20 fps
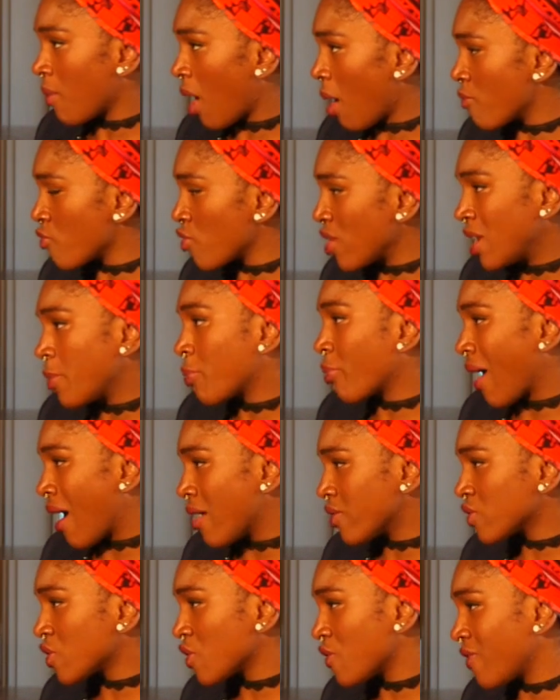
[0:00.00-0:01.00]
I'm really
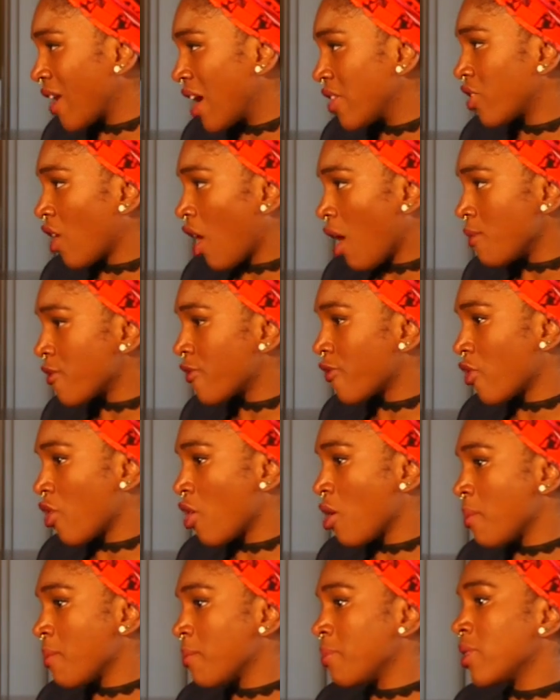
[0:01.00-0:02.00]
proud of the fact that I'm
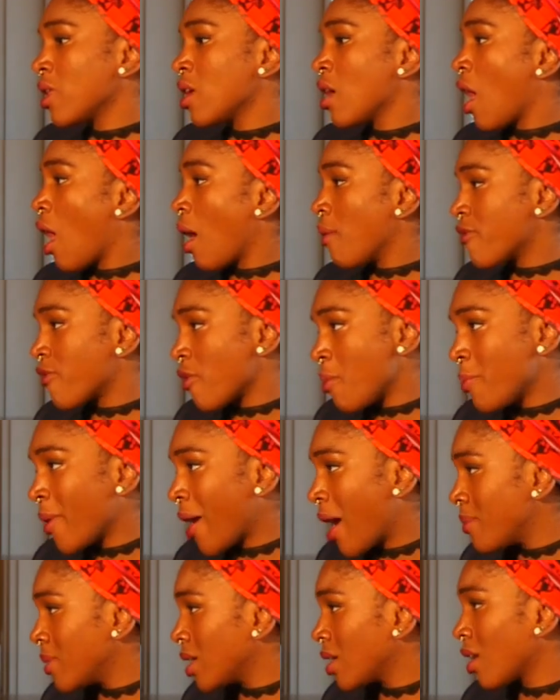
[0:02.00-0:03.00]
from
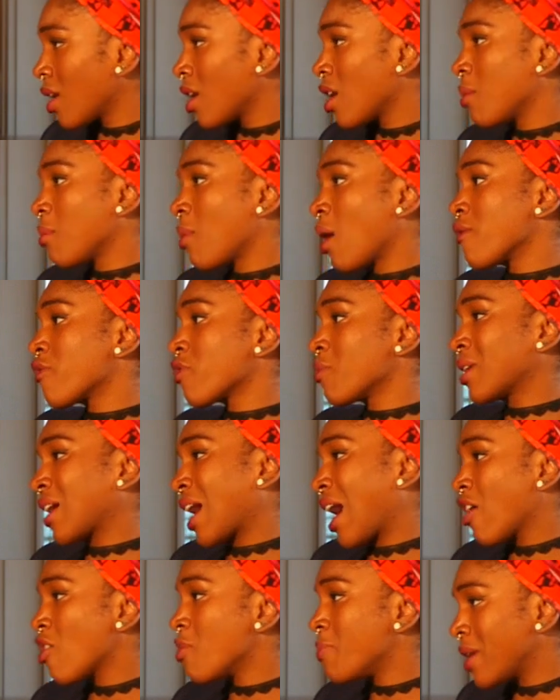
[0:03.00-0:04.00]
Birmingham. I'm from a
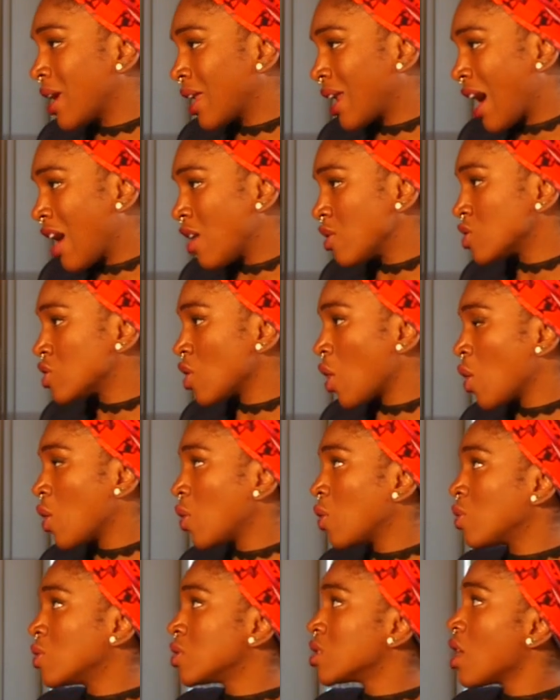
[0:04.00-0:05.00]
Caribbean
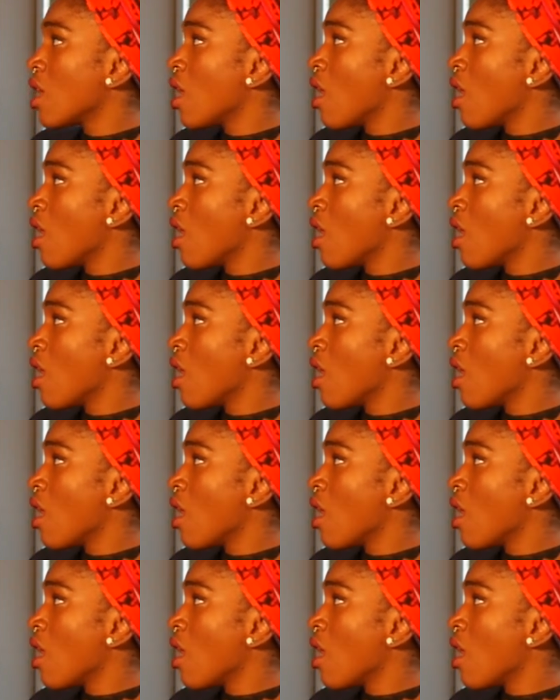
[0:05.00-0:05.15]
household.